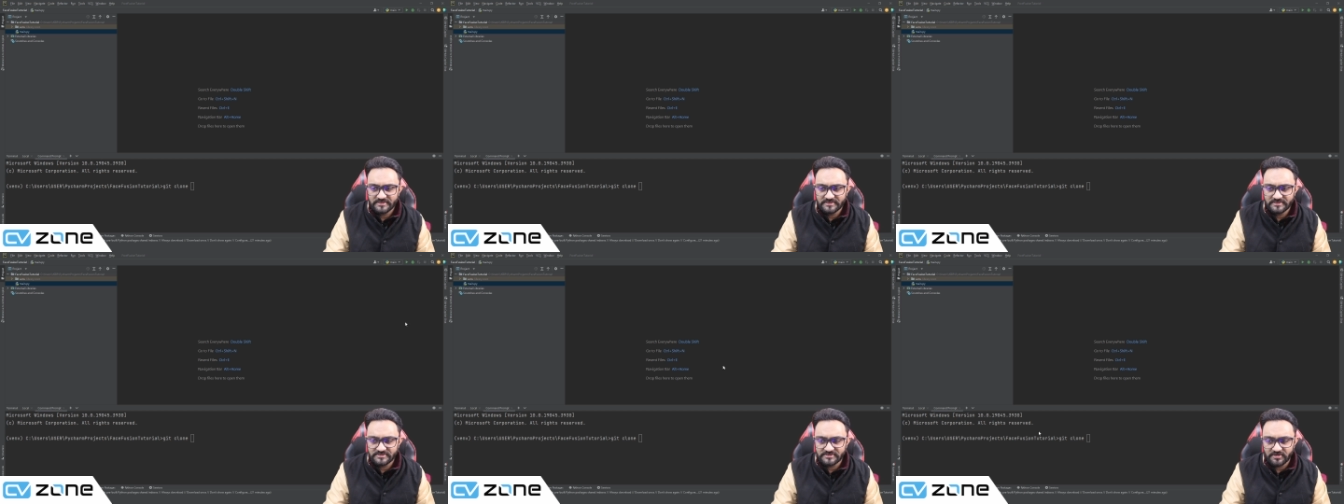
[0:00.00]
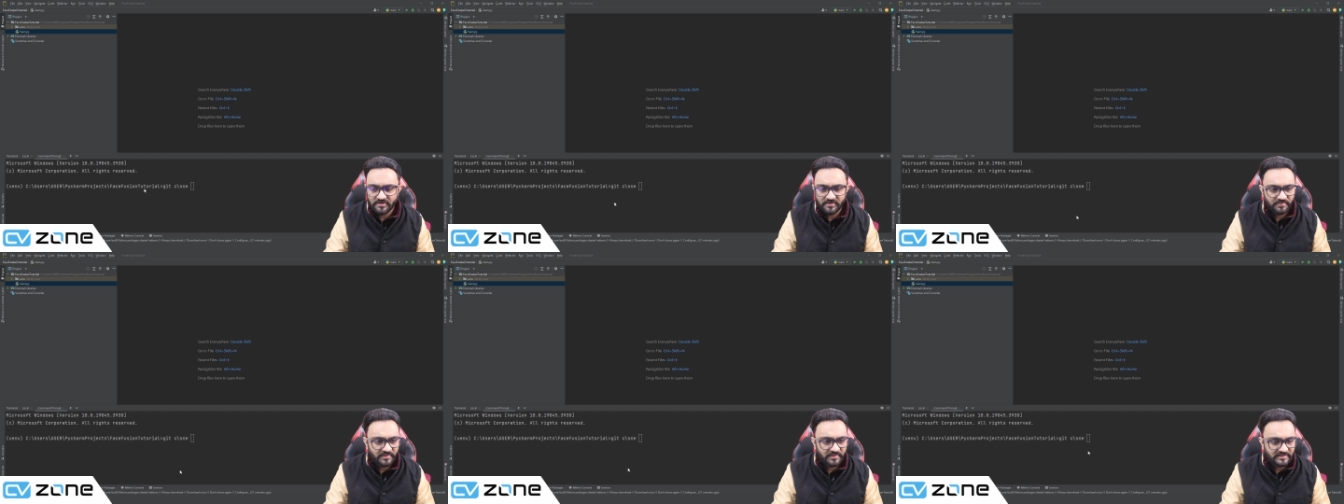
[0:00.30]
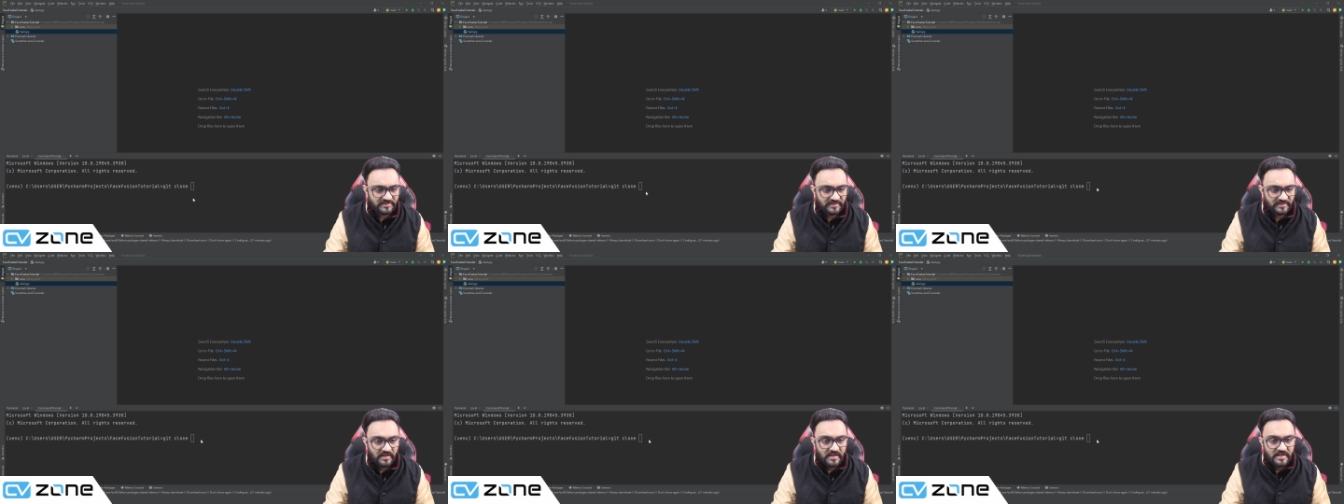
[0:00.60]
It's not a big
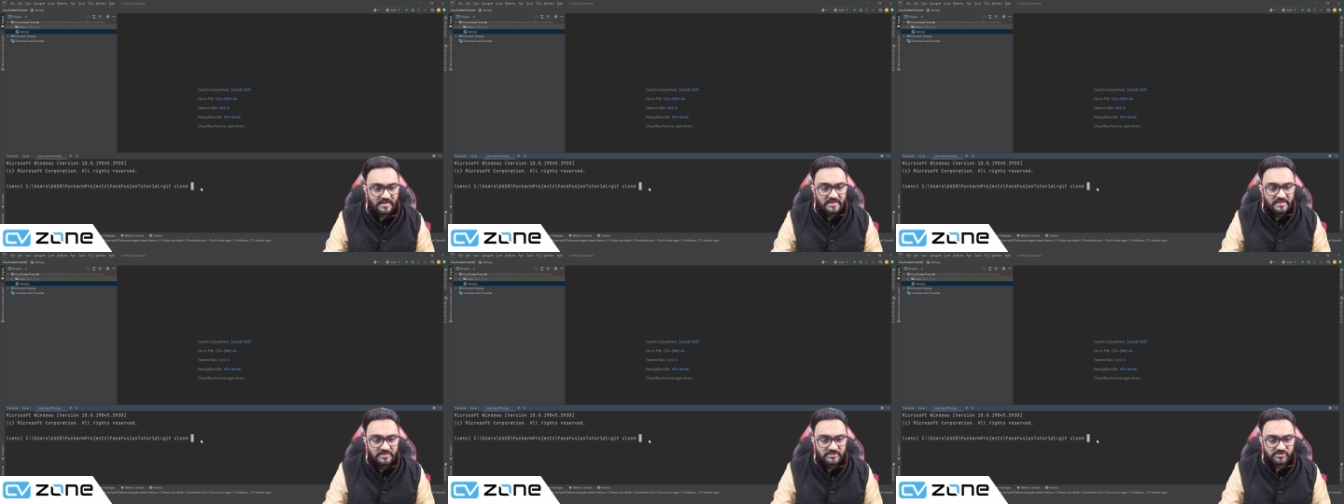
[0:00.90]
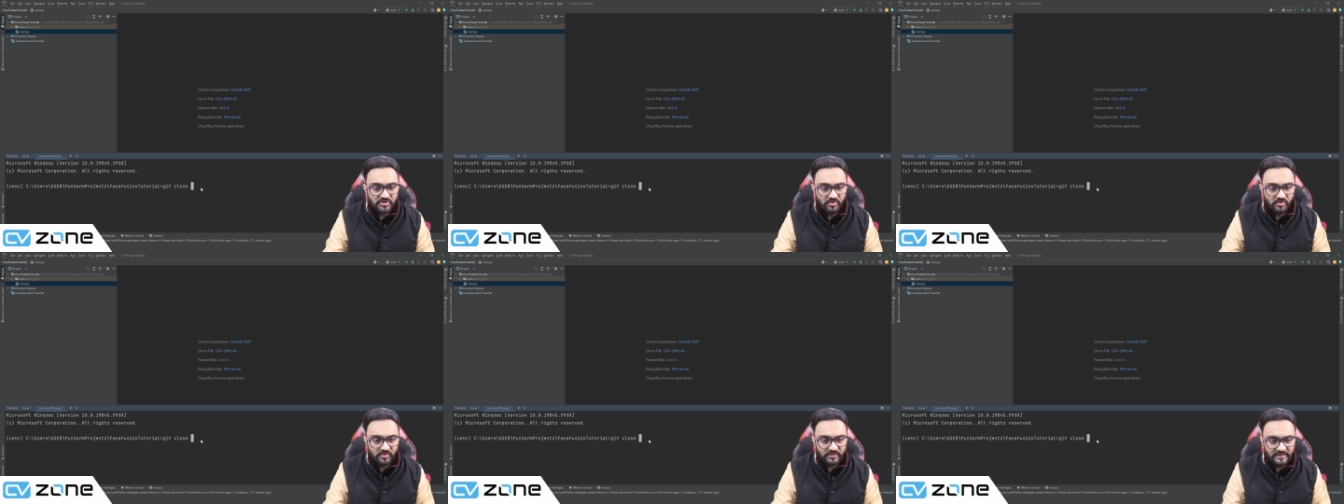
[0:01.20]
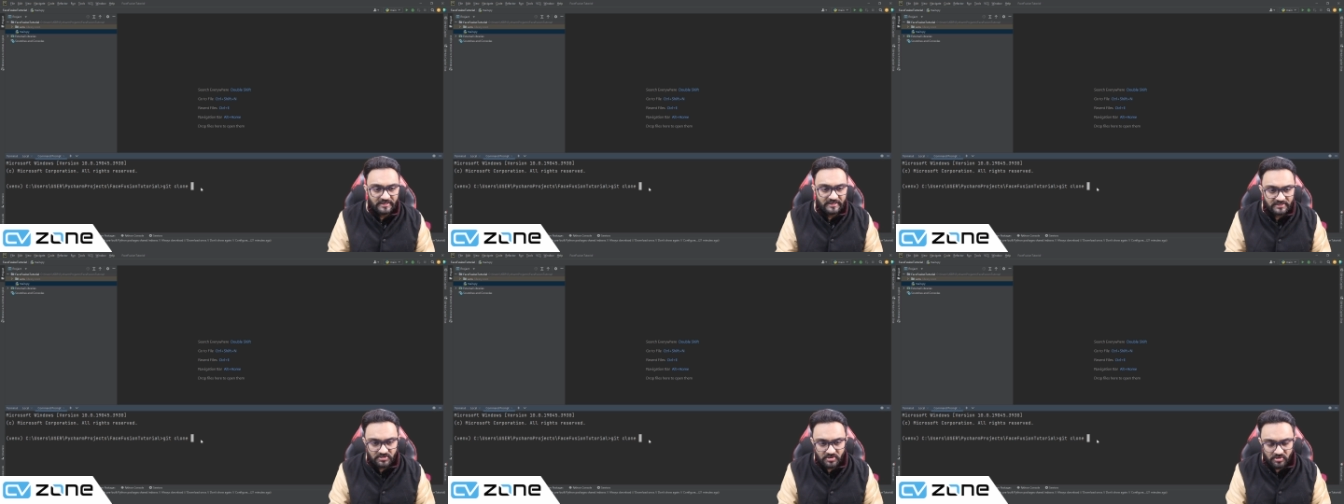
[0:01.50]
deal. So
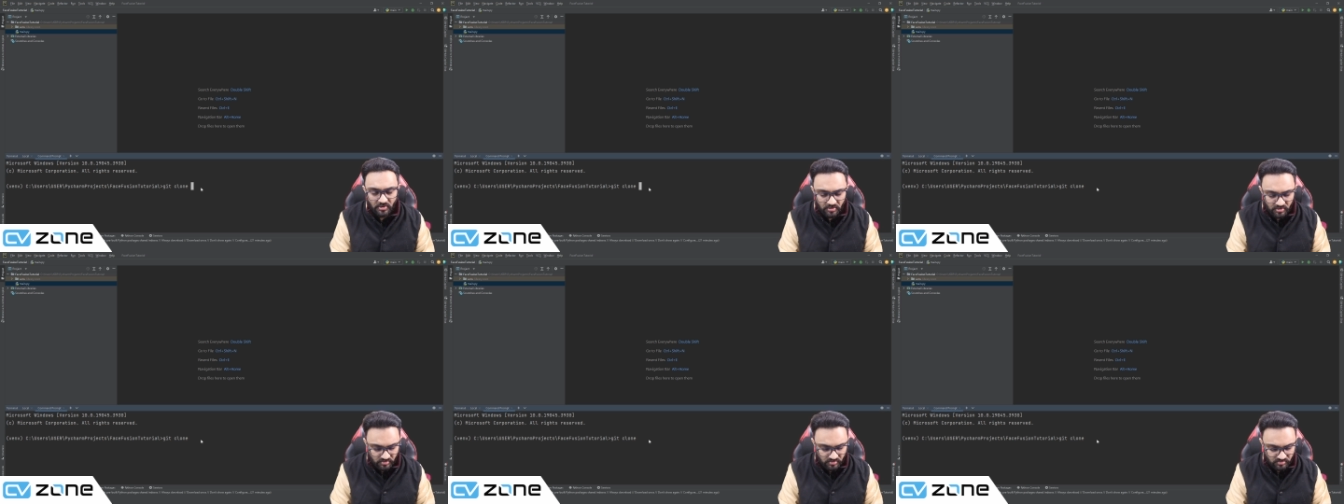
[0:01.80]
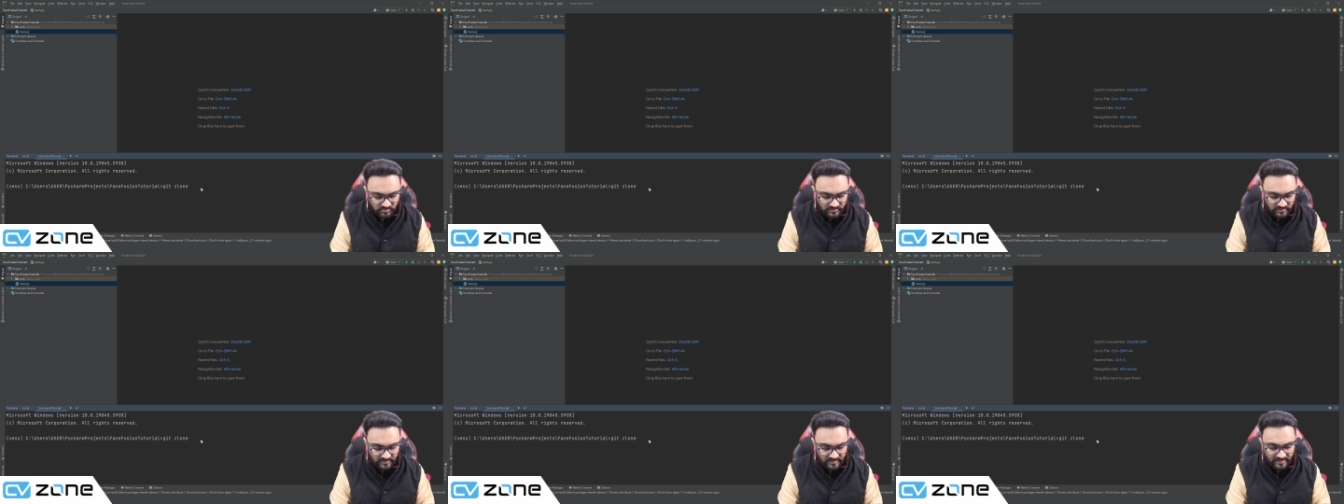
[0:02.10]
git clone,